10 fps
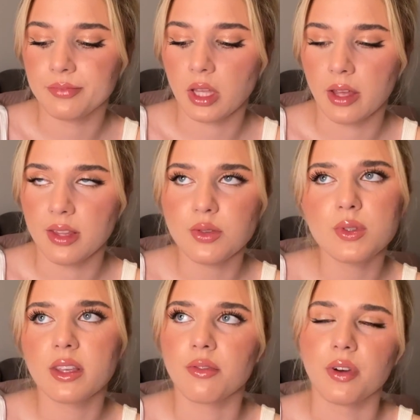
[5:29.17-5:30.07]
and this was,
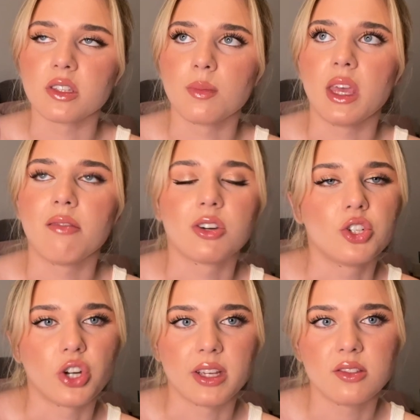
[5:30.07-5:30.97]
like, the first time he ever
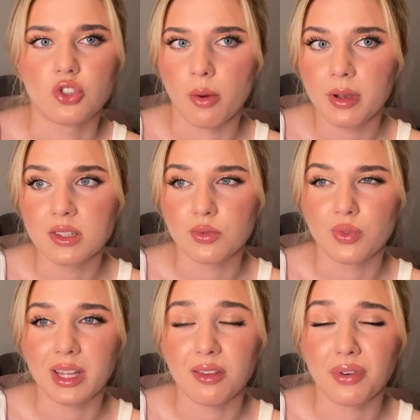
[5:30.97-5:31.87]
addressed drama, because it was
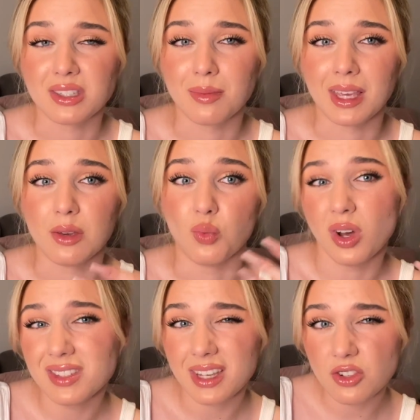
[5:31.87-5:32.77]
really the first time that he
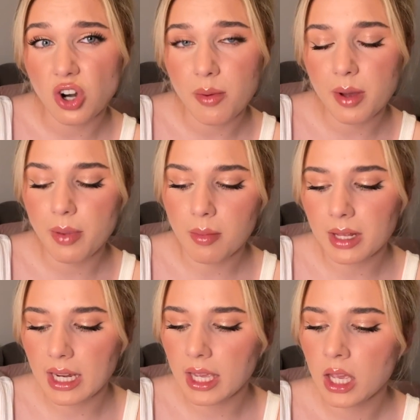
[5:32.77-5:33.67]
was in drama
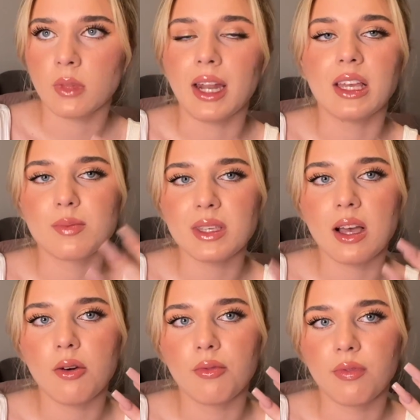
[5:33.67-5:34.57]
publicly. And he explains
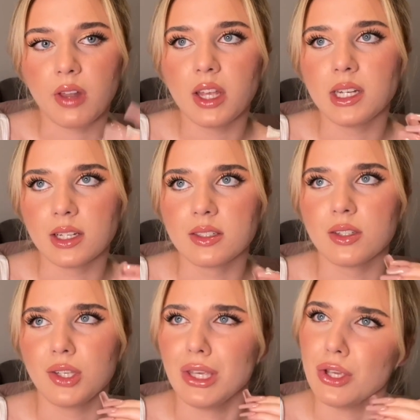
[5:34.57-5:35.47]
how Fly
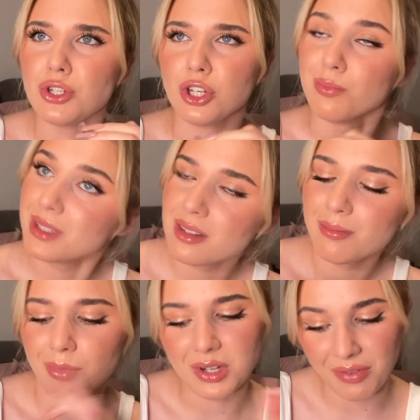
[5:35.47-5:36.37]
does YouTube's
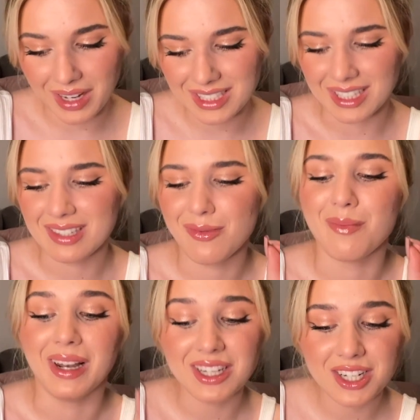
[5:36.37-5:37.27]
motivations were
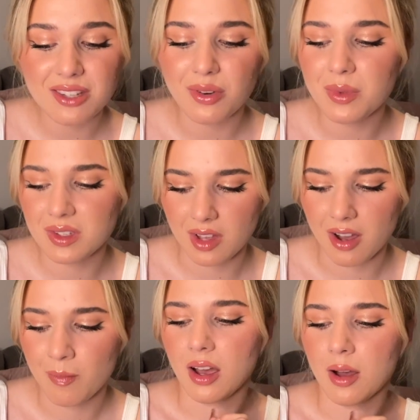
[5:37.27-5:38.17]
malicious from the
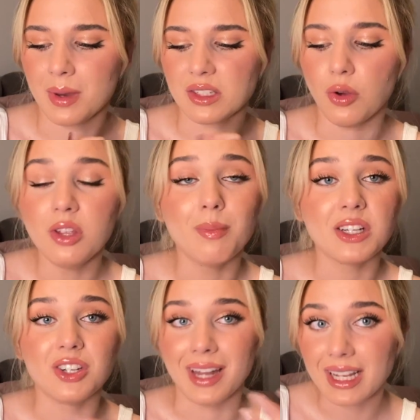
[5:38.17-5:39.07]
start, as he only
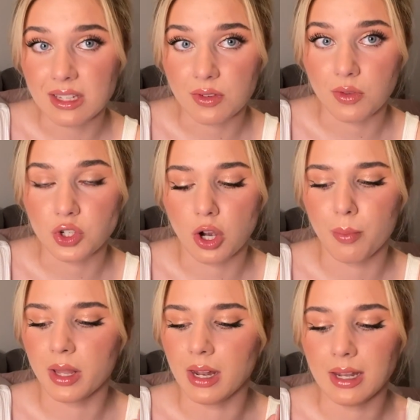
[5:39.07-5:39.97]
mentioned negatives of the job
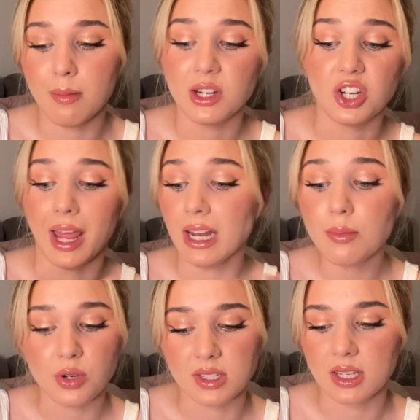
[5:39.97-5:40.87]
but didn't mention
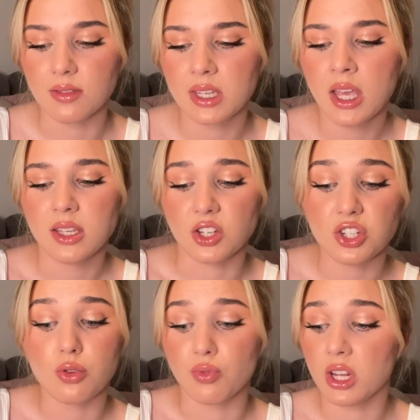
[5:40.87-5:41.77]
any positives, such
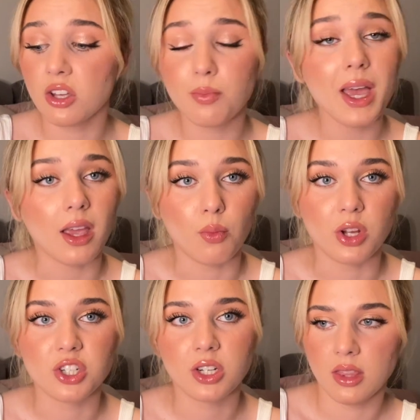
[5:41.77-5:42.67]
as the really good pay.
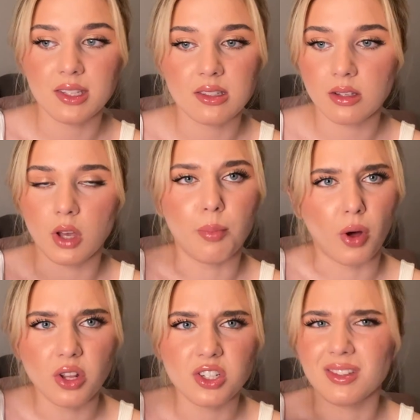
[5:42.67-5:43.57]
Which this
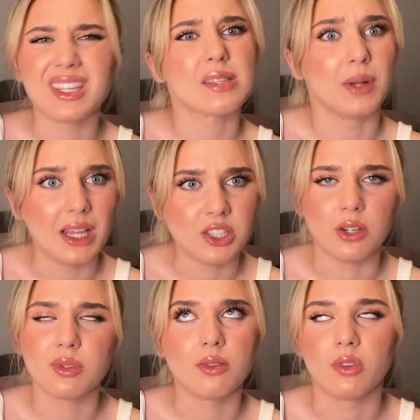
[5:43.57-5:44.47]
explanation, it
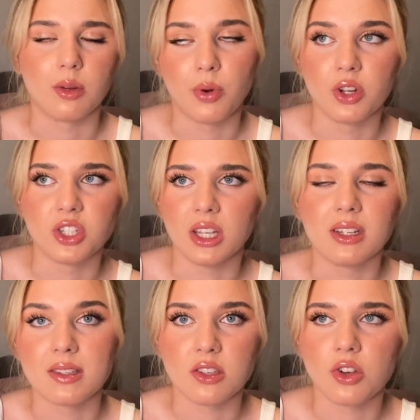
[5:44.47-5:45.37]
wasn't an apology, he
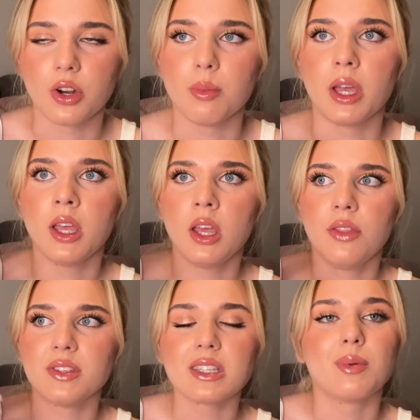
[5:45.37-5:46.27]
didn't say sorry, but
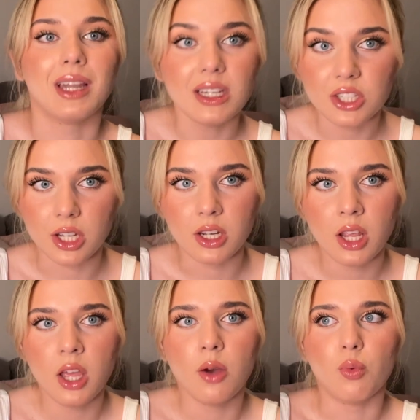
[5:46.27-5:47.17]
this explanation
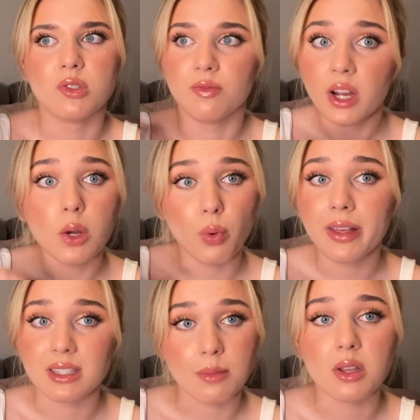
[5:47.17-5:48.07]
was very well
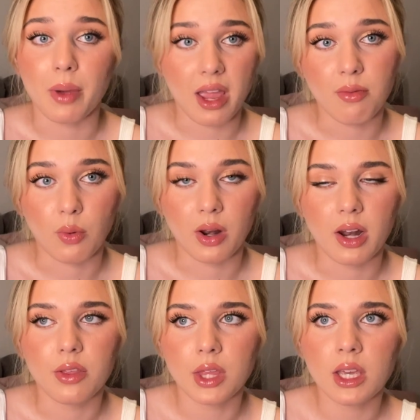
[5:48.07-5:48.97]
accepted by everyone, and
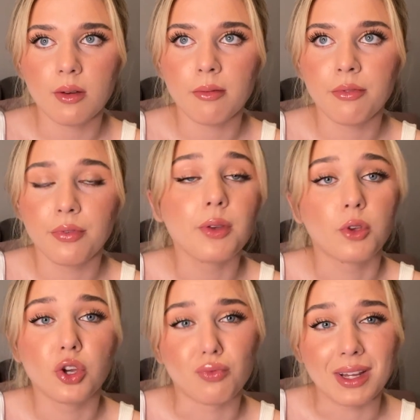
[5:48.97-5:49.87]
I think for
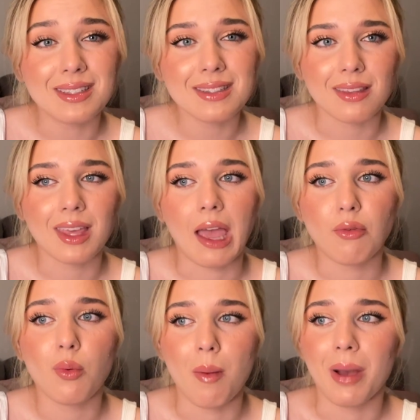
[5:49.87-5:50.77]
good reasons. I think
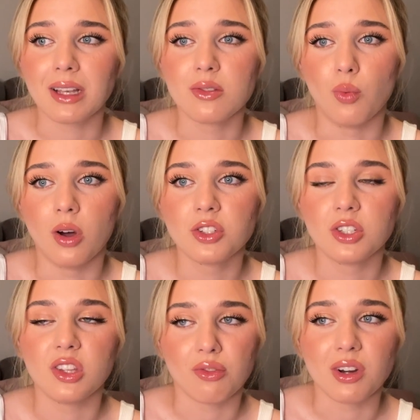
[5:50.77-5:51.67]
everyone went back to watch
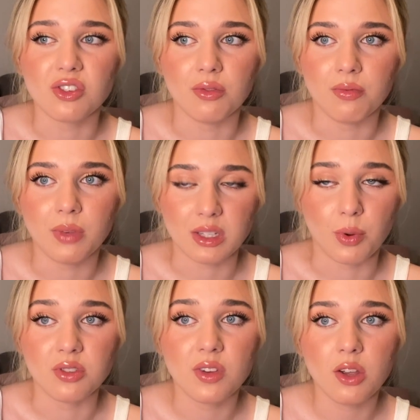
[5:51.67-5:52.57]
the original
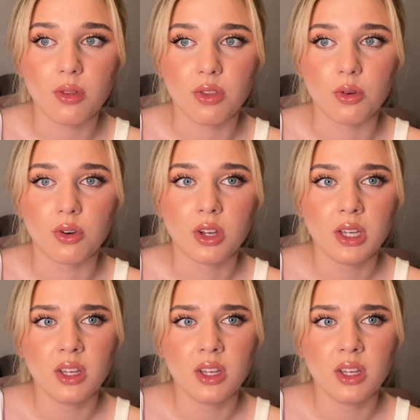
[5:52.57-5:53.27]
exposed video and thought,